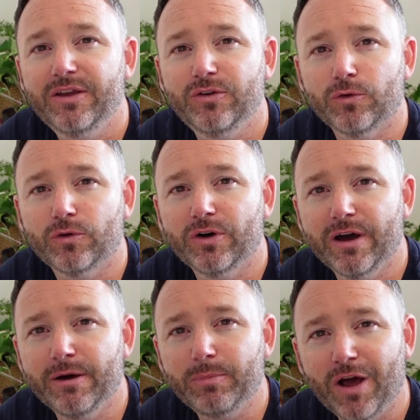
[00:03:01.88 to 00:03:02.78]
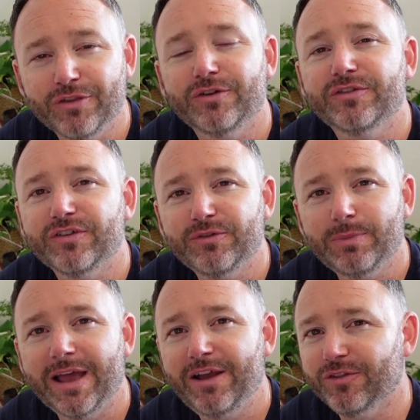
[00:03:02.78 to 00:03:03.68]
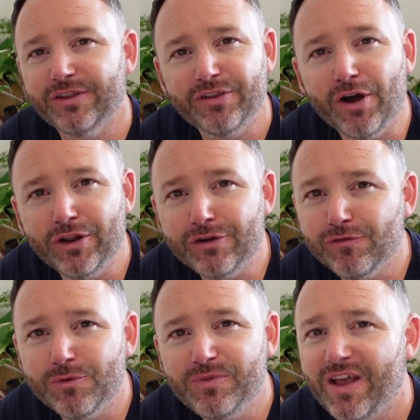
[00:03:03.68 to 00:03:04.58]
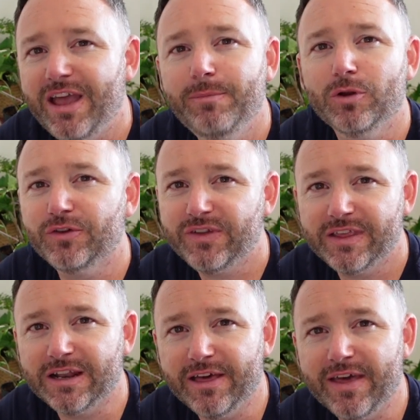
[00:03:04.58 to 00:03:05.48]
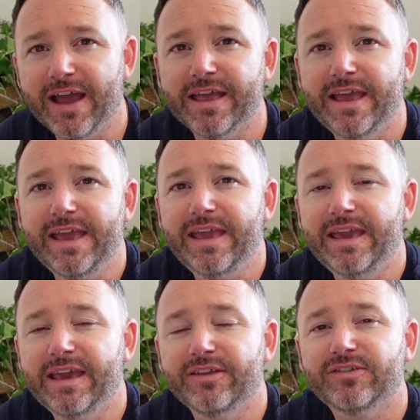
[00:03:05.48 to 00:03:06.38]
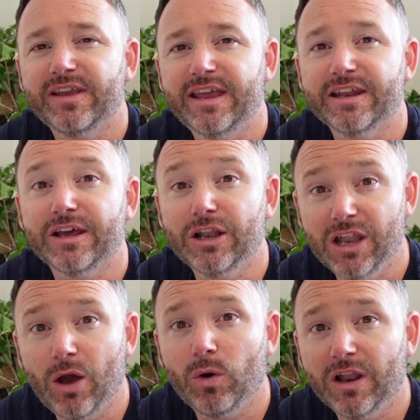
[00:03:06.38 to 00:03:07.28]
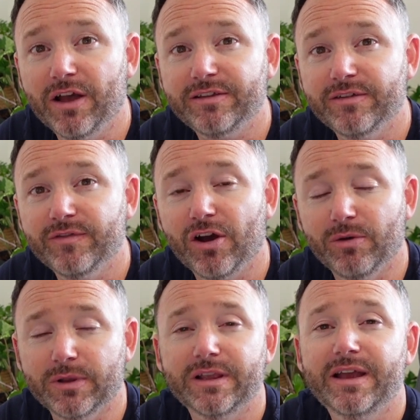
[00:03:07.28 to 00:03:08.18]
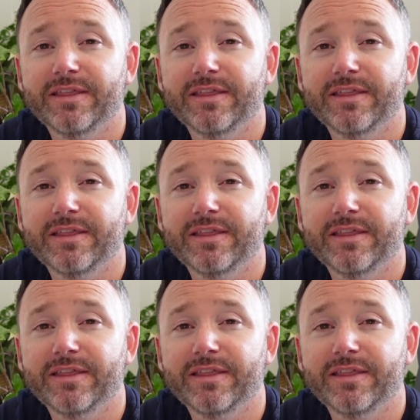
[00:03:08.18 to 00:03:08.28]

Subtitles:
your plant on display on the dining room table or something like that is in a lower light environment.